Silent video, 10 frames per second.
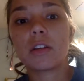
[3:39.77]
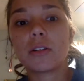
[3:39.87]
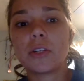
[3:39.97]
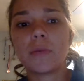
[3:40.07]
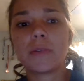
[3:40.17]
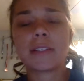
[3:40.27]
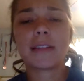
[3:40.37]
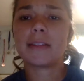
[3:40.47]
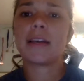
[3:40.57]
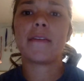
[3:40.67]
She was
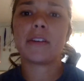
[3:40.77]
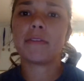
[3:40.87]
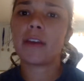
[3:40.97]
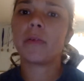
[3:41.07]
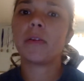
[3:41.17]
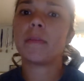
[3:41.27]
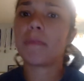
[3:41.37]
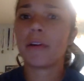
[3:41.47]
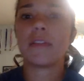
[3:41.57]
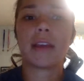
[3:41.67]
said to have an affair with
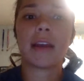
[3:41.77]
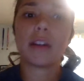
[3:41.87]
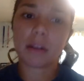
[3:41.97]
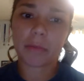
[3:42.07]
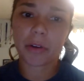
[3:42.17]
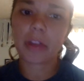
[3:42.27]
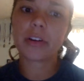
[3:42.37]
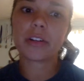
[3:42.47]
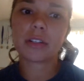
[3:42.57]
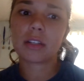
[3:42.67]
both of the Kennedy
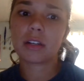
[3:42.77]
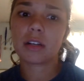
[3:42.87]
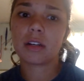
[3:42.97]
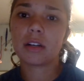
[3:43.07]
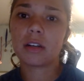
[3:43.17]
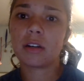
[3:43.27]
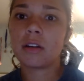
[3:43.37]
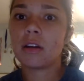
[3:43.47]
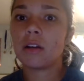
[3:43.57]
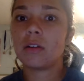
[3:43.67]
brothers,
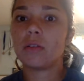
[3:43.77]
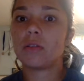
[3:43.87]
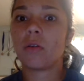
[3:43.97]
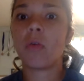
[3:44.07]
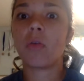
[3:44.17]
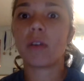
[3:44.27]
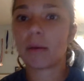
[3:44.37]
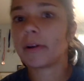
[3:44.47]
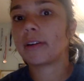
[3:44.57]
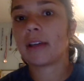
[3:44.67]
so
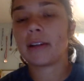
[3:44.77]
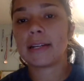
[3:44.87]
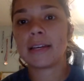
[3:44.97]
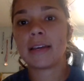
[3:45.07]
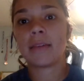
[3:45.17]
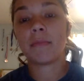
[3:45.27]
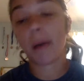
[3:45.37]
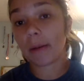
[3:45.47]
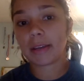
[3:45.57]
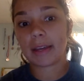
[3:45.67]
Robert Kennedy and
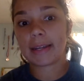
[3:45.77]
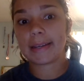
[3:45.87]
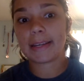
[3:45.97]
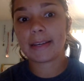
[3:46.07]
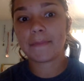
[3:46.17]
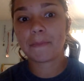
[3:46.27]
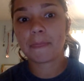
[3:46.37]
Bobby Kennedy.